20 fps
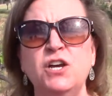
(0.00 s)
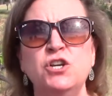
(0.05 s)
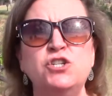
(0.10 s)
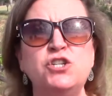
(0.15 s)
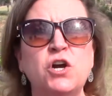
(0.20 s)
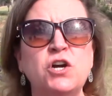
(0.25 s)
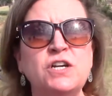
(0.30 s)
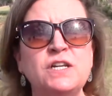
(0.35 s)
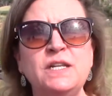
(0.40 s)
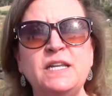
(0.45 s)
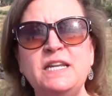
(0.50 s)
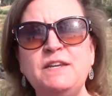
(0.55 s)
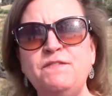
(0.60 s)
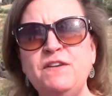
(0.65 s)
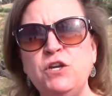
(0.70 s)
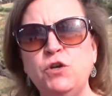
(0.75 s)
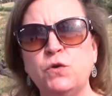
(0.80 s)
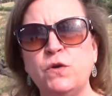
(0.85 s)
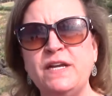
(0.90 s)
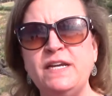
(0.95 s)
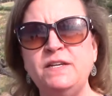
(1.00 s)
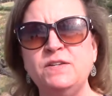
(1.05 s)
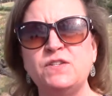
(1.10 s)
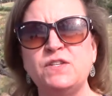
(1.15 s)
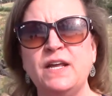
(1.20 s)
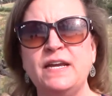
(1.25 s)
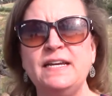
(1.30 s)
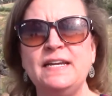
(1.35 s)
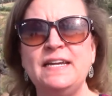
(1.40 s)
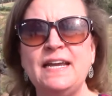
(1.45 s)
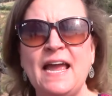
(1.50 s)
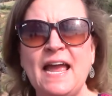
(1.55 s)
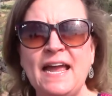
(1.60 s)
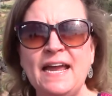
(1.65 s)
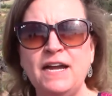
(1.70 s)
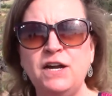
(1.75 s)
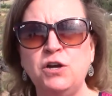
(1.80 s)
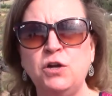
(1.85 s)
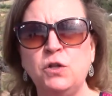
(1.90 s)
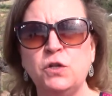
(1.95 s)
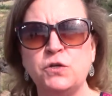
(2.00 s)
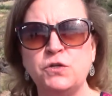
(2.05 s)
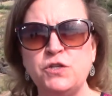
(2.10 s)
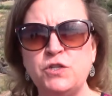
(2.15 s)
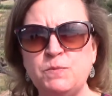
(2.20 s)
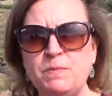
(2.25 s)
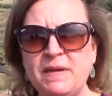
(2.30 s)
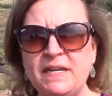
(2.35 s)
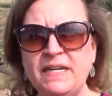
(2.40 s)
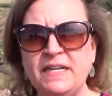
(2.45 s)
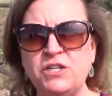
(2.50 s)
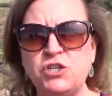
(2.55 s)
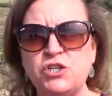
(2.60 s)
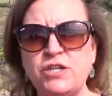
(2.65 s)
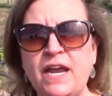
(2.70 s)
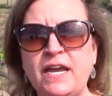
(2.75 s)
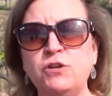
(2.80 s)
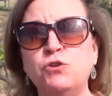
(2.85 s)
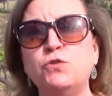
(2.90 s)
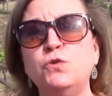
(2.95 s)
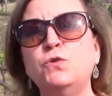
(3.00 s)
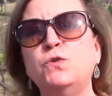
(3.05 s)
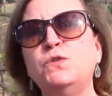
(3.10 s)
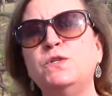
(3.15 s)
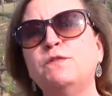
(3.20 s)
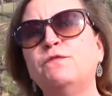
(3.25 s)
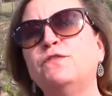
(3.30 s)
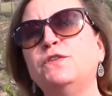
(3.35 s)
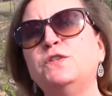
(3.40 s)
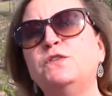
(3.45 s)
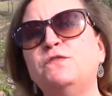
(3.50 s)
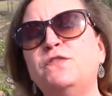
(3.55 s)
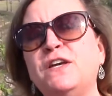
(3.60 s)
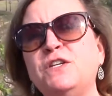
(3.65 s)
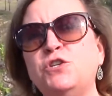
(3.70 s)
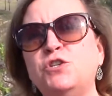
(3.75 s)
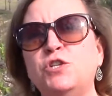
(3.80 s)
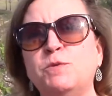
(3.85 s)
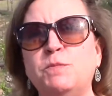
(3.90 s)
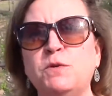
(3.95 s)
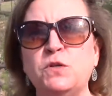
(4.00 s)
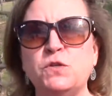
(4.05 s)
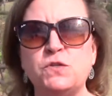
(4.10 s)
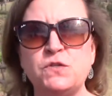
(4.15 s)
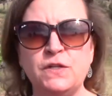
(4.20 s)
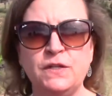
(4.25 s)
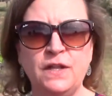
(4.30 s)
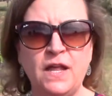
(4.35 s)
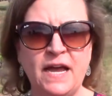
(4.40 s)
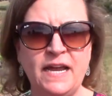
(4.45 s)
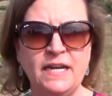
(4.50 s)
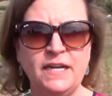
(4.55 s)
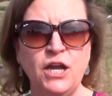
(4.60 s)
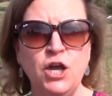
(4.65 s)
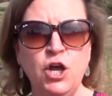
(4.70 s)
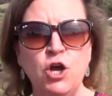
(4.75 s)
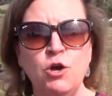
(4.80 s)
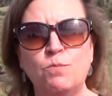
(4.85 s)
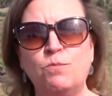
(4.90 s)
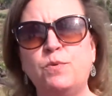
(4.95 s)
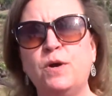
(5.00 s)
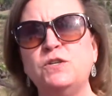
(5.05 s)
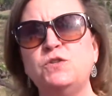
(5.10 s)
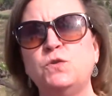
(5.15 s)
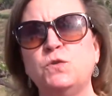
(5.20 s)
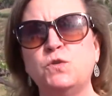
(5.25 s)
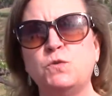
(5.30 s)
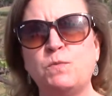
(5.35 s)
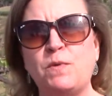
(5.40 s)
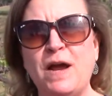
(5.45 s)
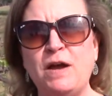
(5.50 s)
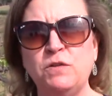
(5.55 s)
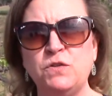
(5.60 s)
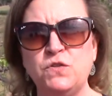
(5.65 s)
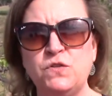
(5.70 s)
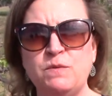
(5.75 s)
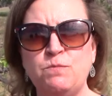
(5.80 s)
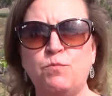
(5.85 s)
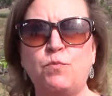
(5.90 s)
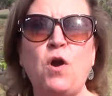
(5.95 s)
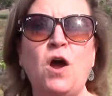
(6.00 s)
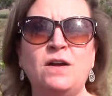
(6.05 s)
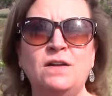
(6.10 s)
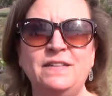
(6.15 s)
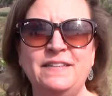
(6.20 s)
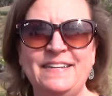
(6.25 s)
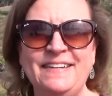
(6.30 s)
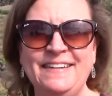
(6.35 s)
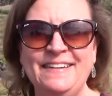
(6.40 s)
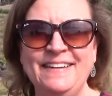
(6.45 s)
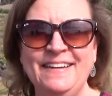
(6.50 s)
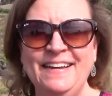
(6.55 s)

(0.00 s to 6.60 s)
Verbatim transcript: dark leafy greens like kale or spinach, and cruciferous vegetables like Brussels sprouts and broccoli.